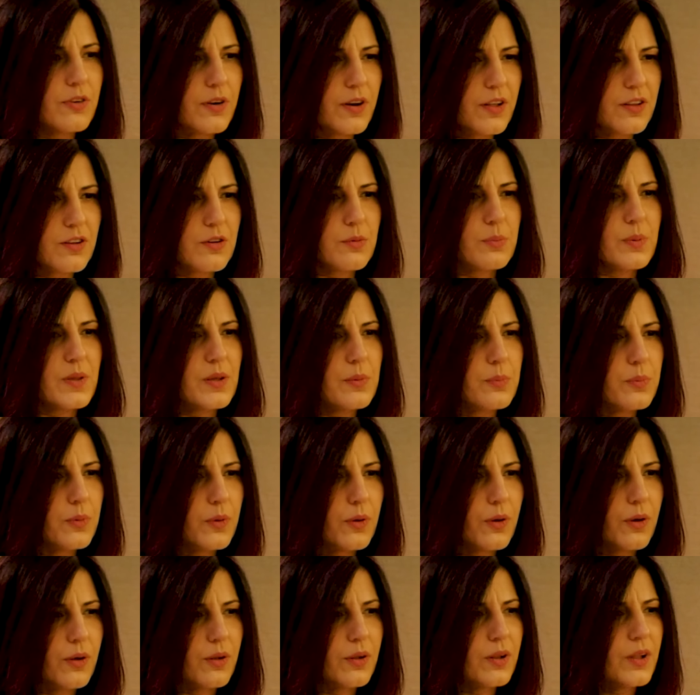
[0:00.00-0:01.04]
for other
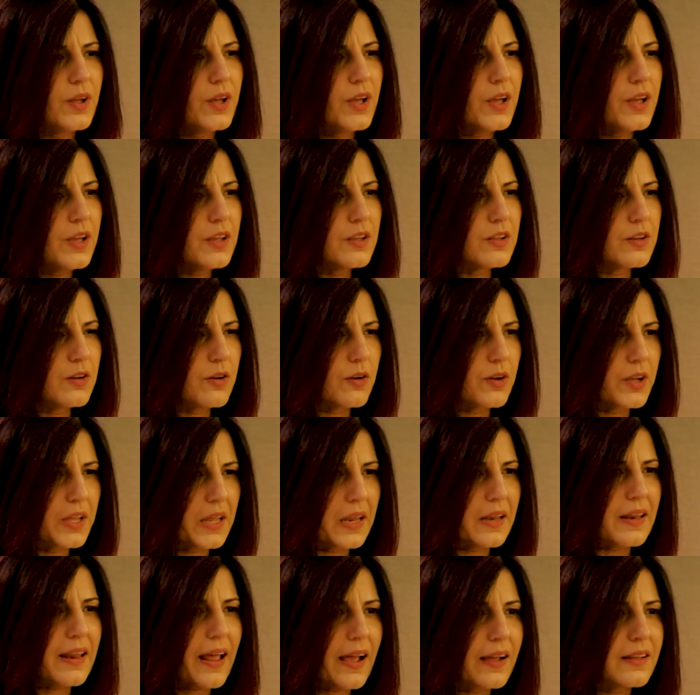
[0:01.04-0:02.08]
people, you know,
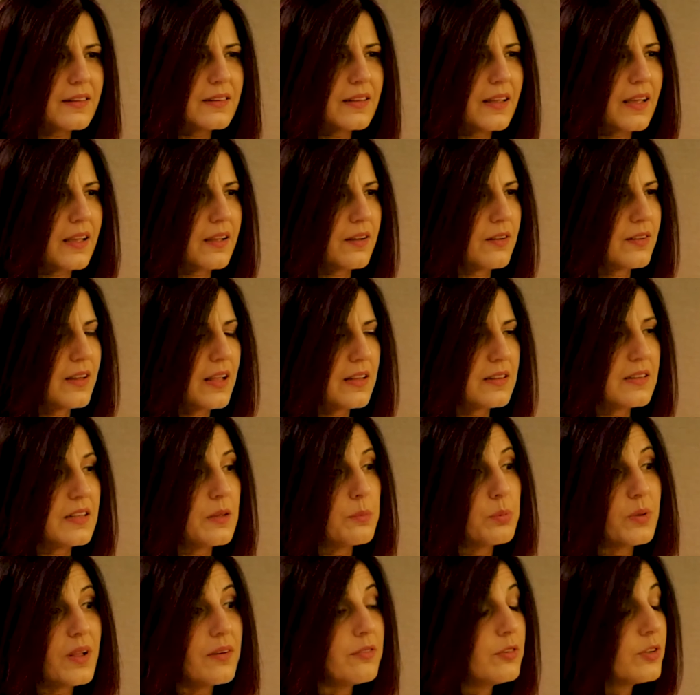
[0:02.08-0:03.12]
connecting on that
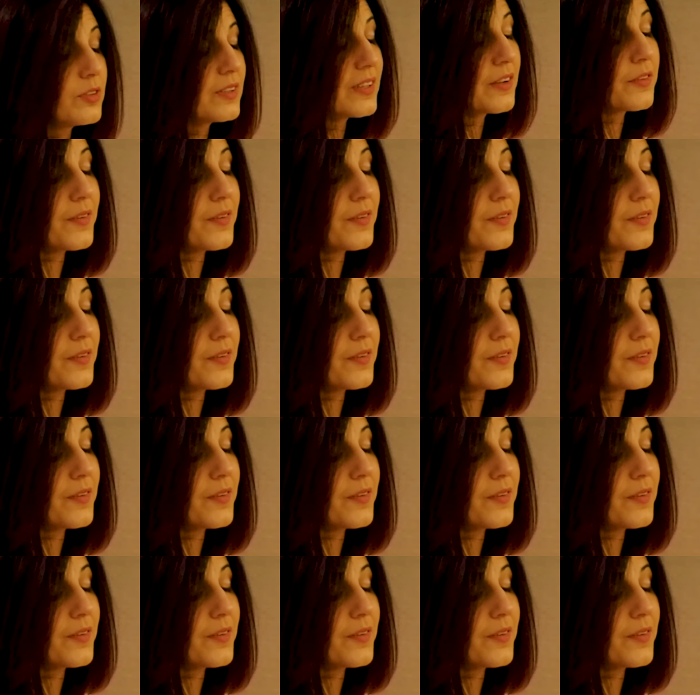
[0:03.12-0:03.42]
deep level. The